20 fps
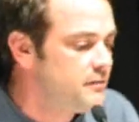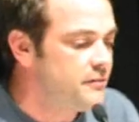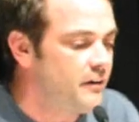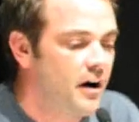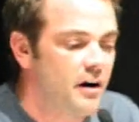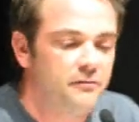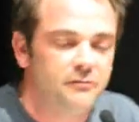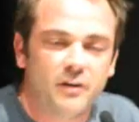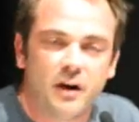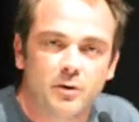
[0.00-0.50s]

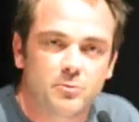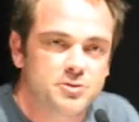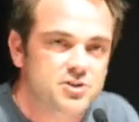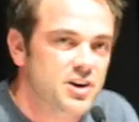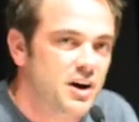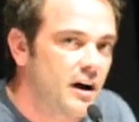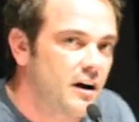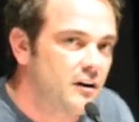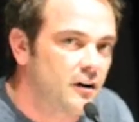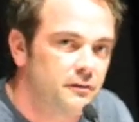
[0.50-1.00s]
Firefly
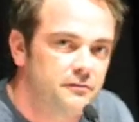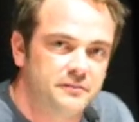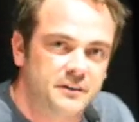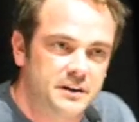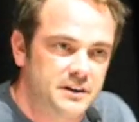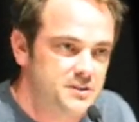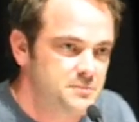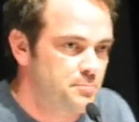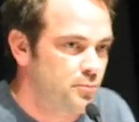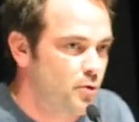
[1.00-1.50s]
was cut off
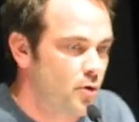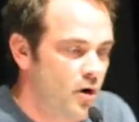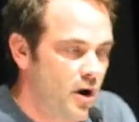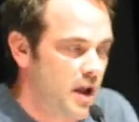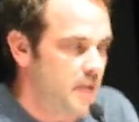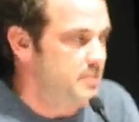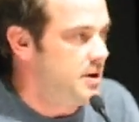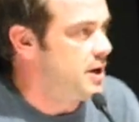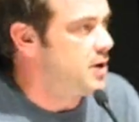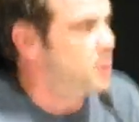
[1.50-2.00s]
in its
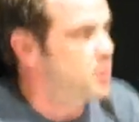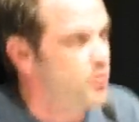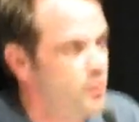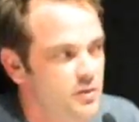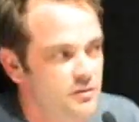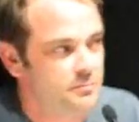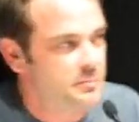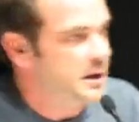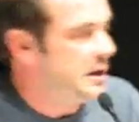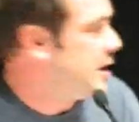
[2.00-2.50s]
prime. It
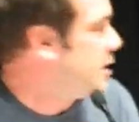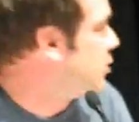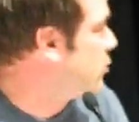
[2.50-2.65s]
could have been